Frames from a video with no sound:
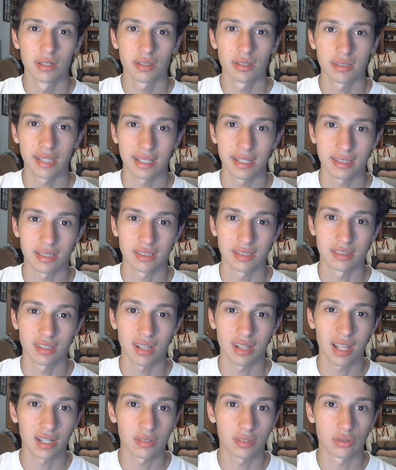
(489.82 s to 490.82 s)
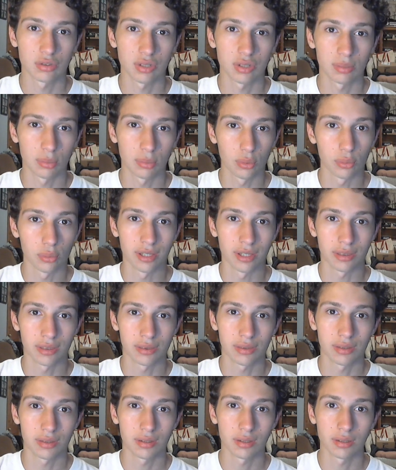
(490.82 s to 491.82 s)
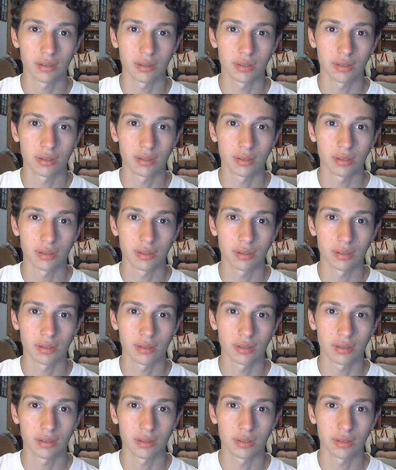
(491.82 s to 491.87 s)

that there's a lot of trouble with